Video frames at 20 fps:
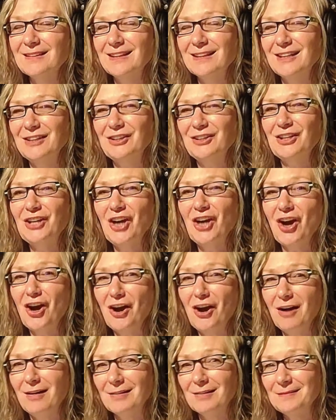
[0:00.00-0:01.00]
in your
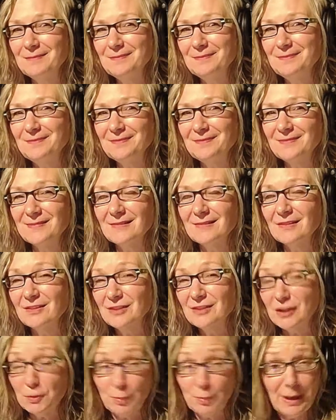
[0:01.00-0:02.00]
car,
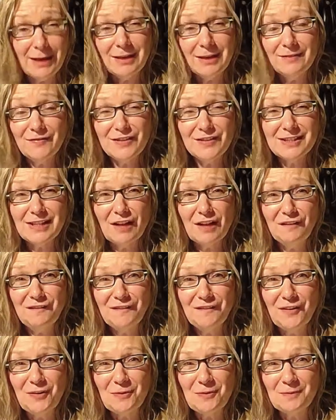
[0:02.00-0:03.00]
to the back of your cell
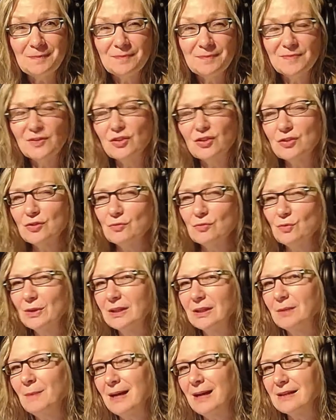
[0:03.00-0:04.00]
phone. Doesn't
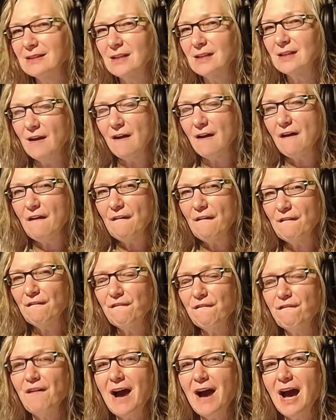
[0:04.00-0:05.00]
really matter.
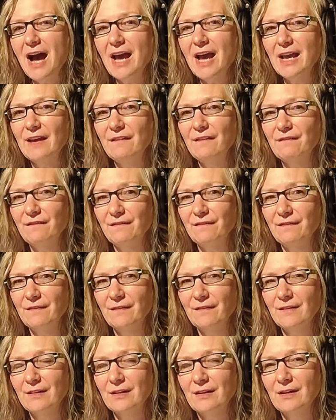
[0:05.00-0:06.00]
5
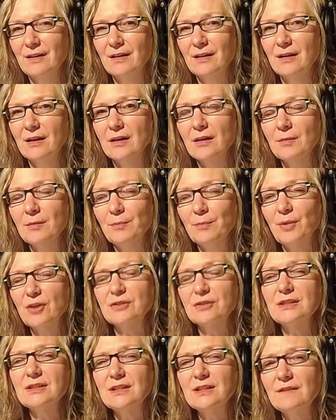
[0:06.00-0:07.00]

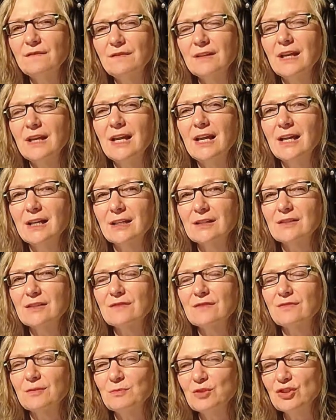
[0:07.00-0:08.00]
positive things
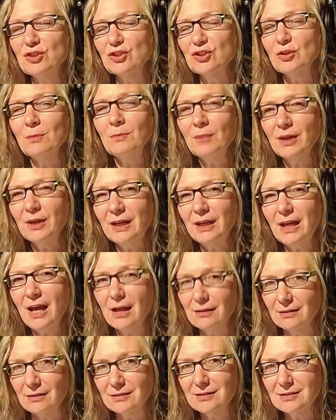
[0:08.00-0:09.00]
from somebody
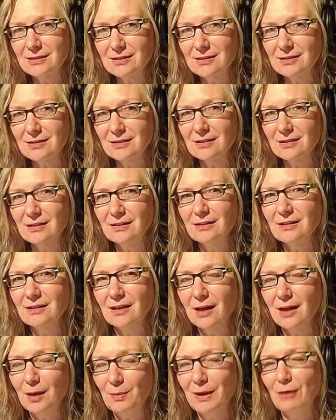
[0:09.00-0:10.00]
else
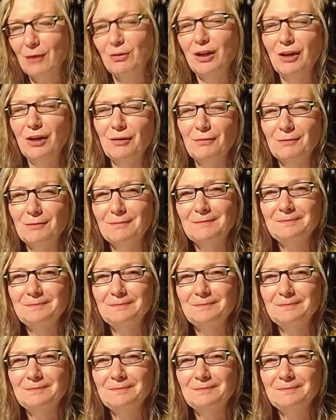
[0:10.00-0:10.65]
about you.